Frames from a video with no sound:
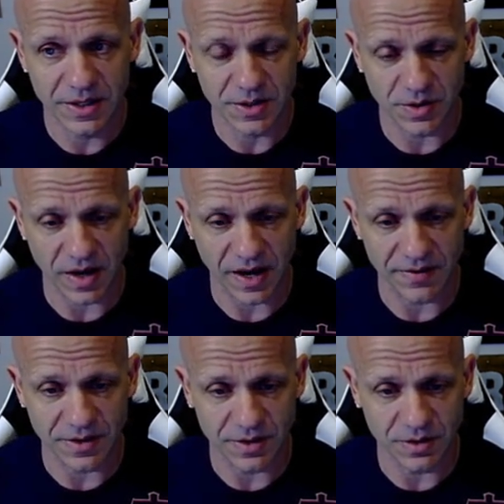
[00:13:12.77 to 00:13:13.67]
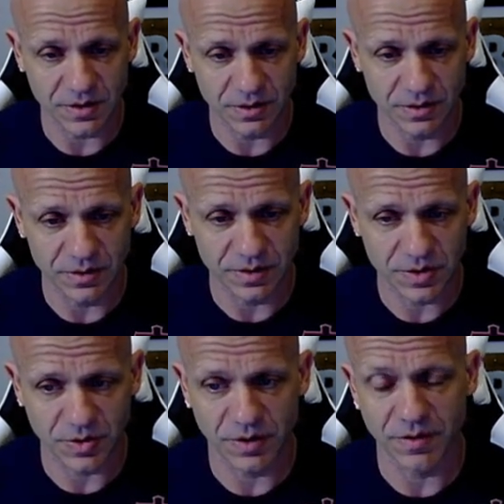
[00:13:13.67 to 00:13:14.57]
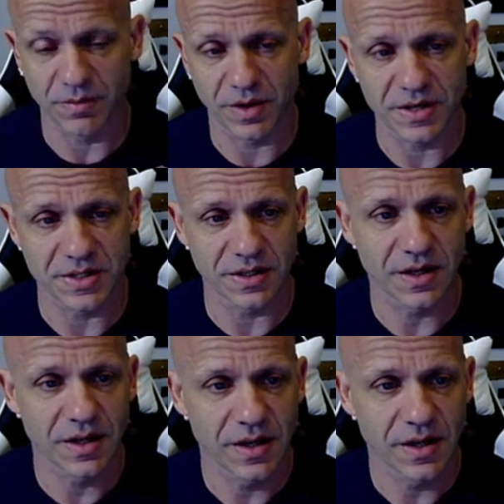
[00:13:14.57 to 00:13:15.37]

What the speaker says: you have to sort of embrace it.